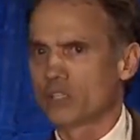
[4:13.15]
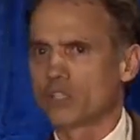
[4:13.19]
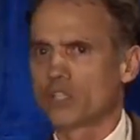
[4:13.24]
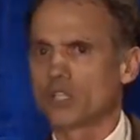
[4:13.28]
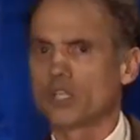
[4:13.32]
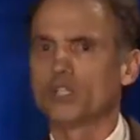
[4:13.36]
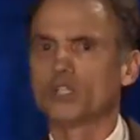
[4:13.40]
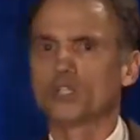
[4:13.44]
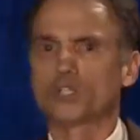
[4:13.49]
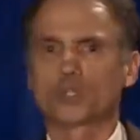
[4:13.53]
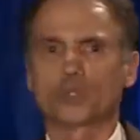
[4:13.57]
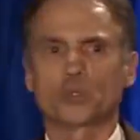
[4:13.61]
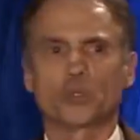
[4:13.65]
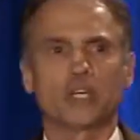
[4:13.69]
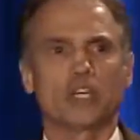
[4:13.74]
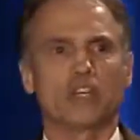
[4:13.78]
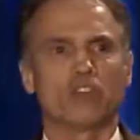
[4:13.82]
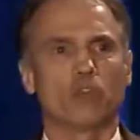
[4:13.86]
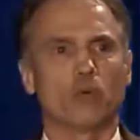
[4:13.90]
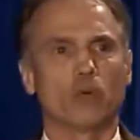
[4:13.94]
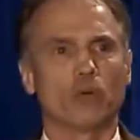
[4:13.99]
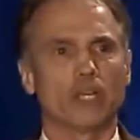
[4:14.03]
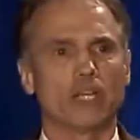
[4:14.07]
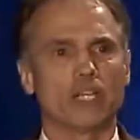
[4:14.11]
in
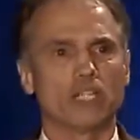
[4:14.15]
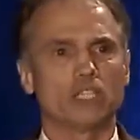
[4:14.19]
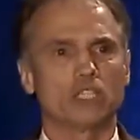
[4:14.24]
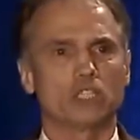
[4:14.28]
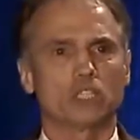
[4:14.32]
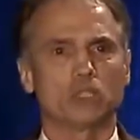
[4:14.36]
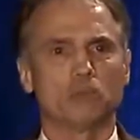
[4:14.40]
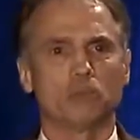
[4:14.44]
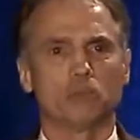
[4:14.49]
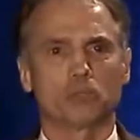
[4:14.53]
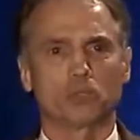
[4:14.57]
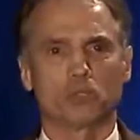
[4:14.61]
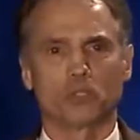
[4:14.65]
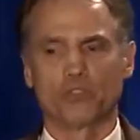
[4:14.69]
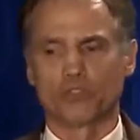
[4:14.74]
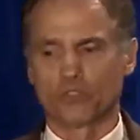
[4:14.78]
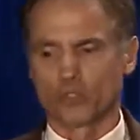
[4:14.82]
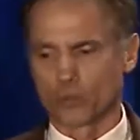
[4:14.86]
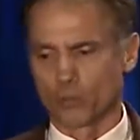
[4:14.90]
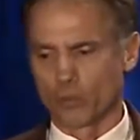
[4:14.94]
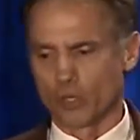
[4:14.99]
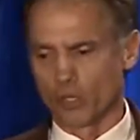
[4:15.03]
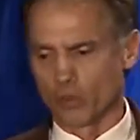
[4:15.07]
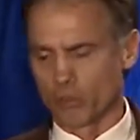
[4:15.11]
creative ways to improve
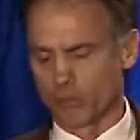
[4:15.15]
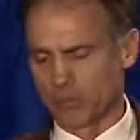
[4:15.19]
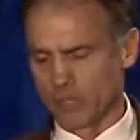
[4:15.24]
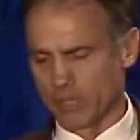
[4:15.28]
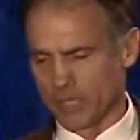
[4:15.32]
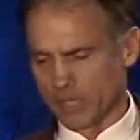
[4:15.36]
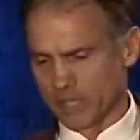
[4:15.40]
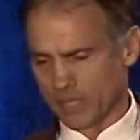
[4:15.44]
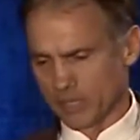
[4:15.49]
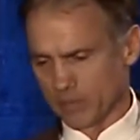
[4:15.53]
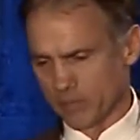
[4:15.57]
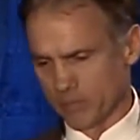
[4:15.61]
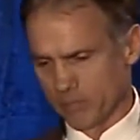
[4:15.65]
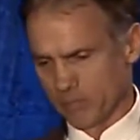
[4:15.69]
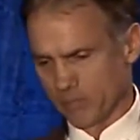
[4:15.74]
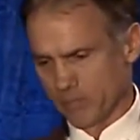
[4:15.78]
your well-being.